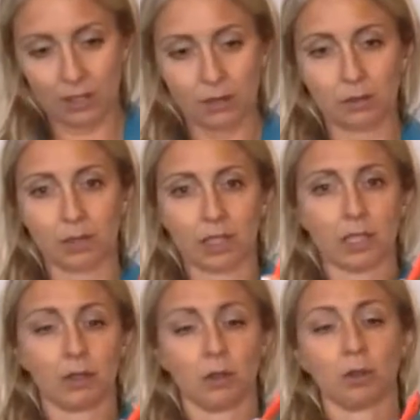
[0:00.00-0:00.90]
these
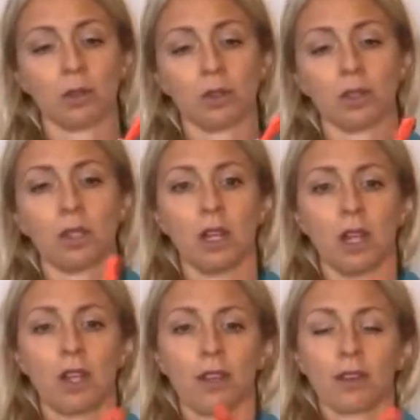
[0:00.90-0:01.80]
really cool
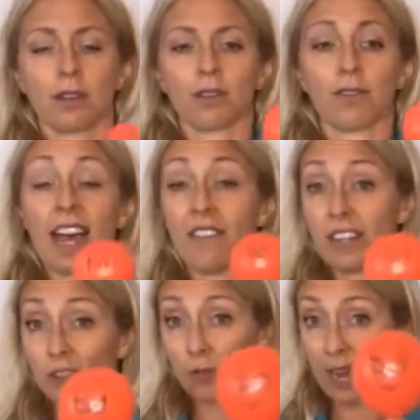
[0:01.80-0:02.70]

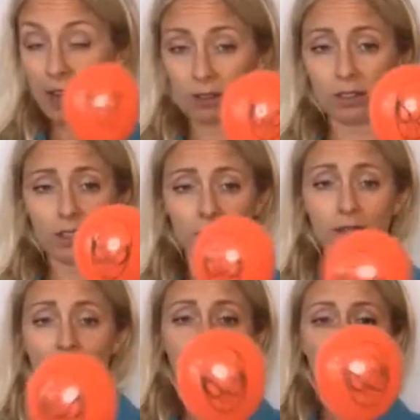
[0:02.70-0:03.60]
5-inch rounds
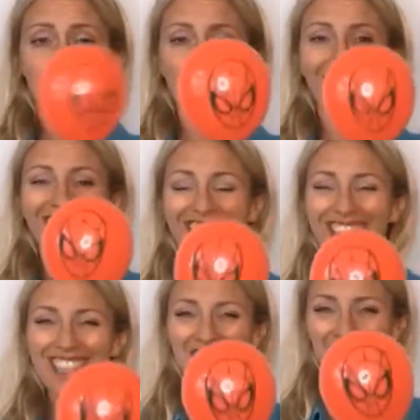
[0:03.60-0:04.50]
with the